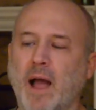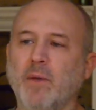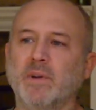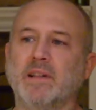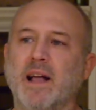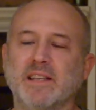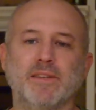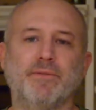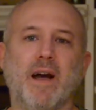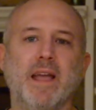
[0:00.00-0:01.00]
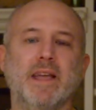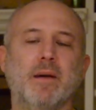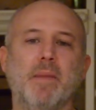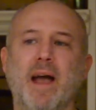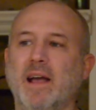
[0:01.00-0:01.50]
I would classify
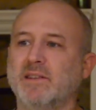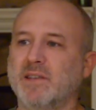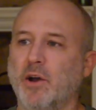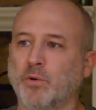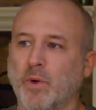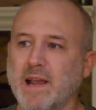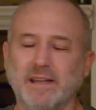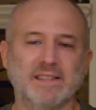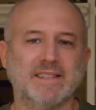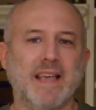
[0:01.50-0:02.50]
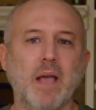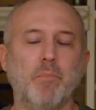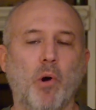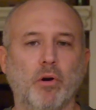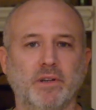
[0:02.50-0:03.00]
him as a great
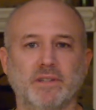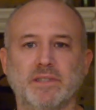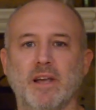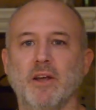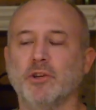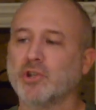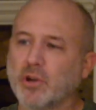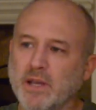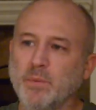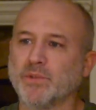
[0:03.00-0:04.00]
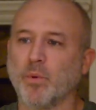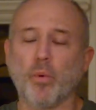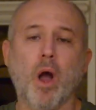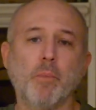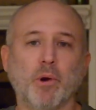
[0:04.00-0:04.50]
escape artist. Sure, he was a
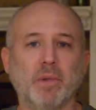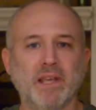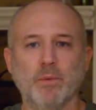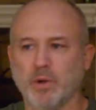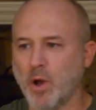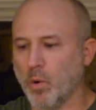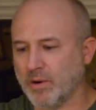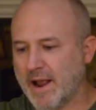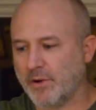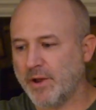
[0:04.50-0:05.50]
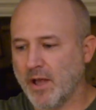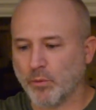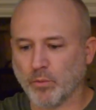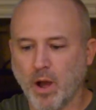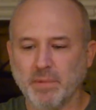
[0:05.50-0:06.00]
robber, but he would go around
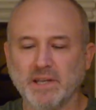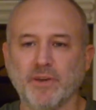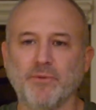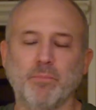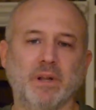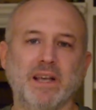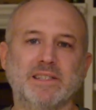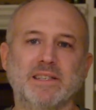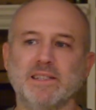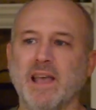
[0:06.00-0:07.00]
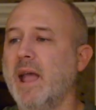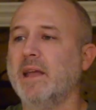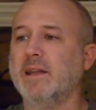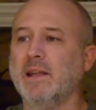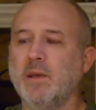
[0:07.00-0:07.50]
robbing different places,
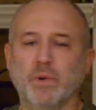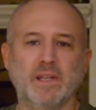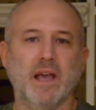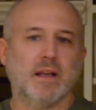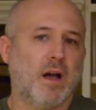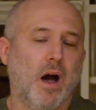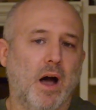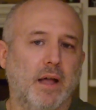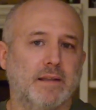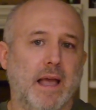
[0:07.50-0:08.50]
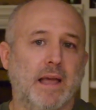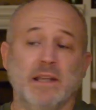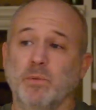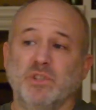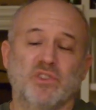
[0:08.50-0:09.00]
and he would get caught, and
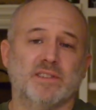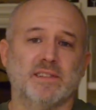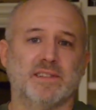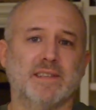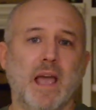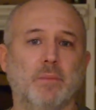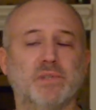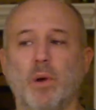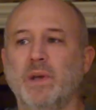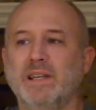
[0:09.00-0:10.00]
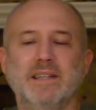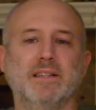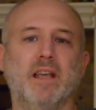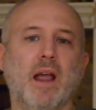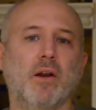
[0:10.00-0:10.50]
he would just escape, so he
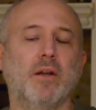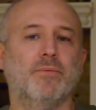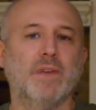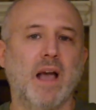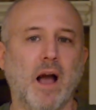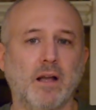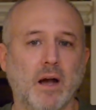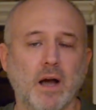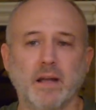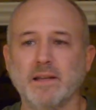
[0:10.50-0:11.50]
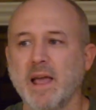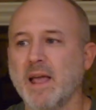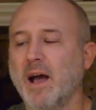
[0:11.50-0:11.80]
didn't care if he got caught.